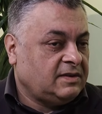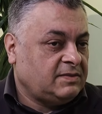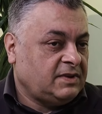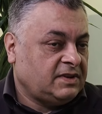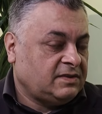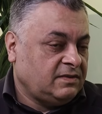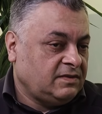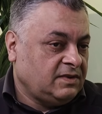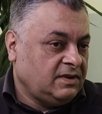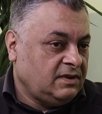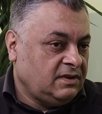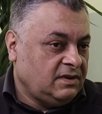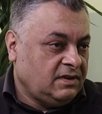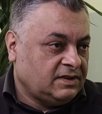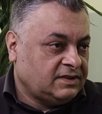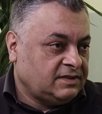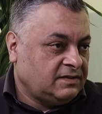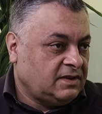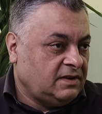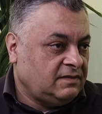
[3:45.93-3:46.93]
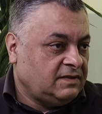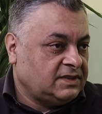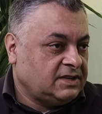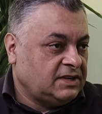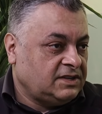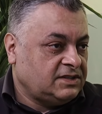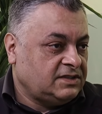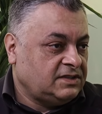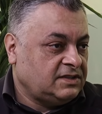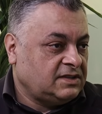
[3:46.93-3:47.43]
Plus, we've got lots of
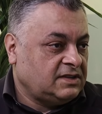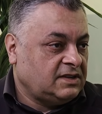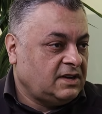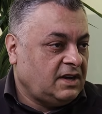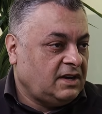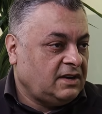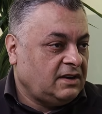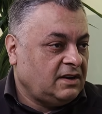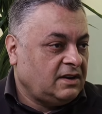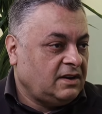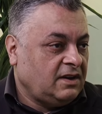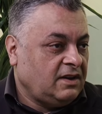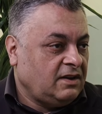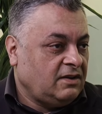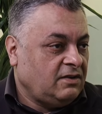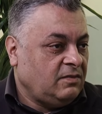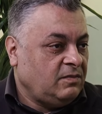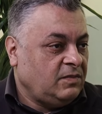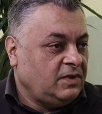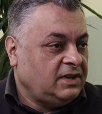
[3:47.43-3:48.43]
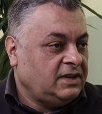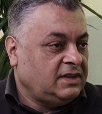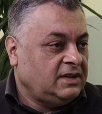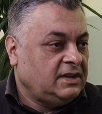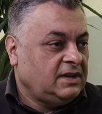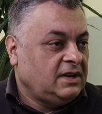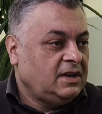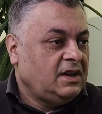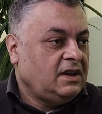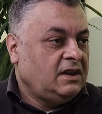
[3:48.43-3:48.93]
conversations uh, going on with
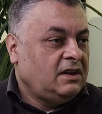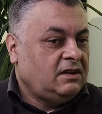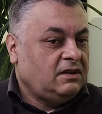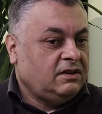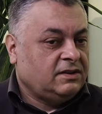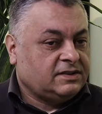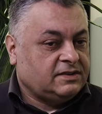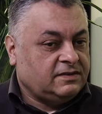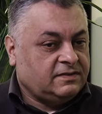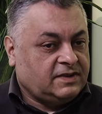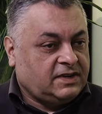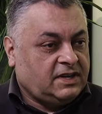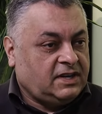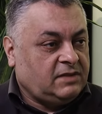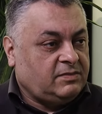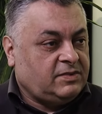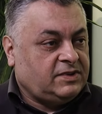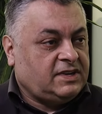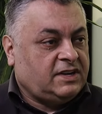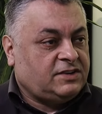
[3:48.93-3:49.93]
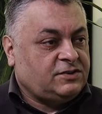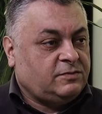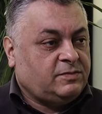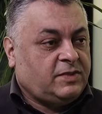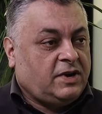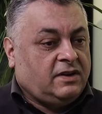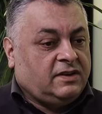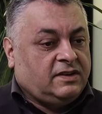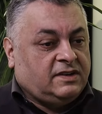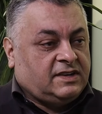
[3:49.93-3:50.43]
lots of key potential
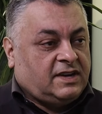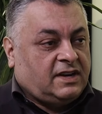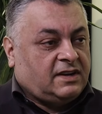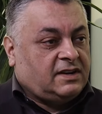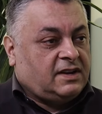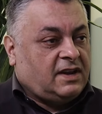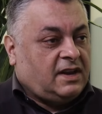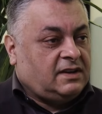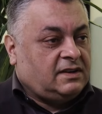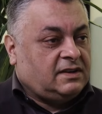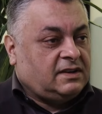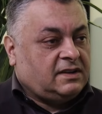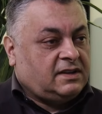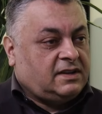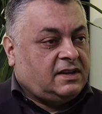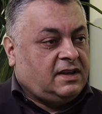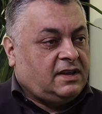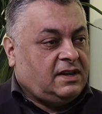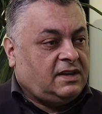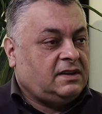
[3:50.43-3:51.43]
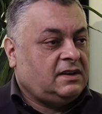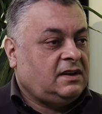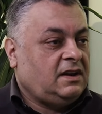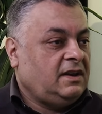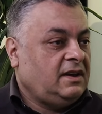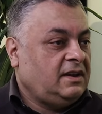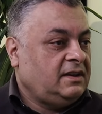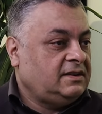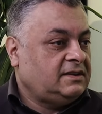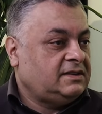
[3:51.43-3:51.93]
partners and, and key
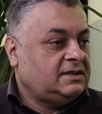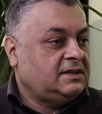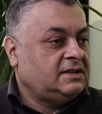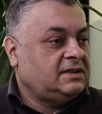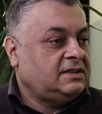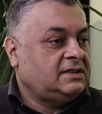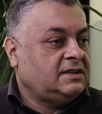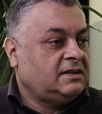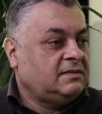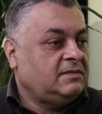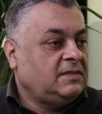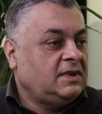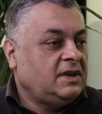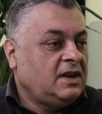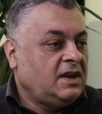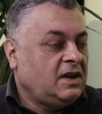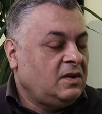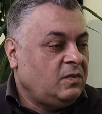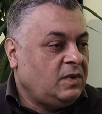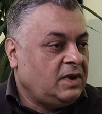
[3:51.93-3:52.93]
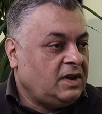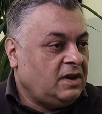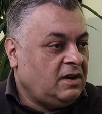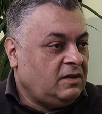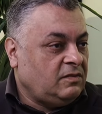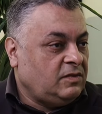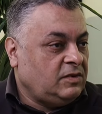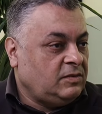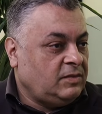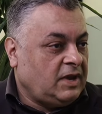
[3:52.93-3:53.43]
clients that um, we
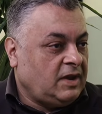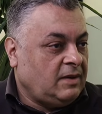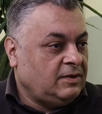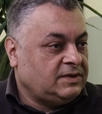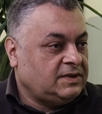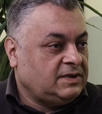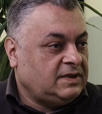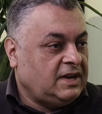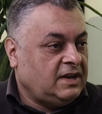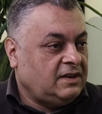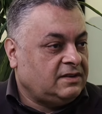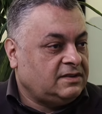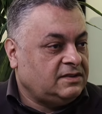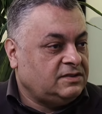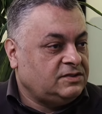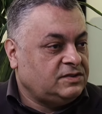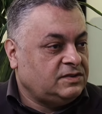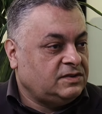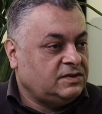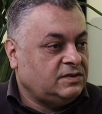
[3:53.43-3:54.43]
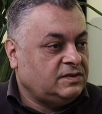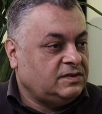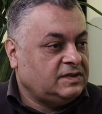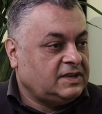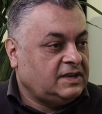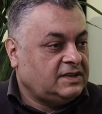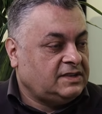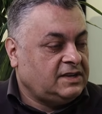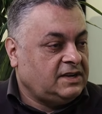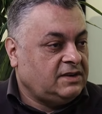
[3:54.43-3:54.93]
hope we'll be able to announce in due course
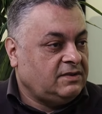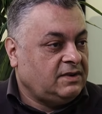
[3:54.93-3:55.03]
as the year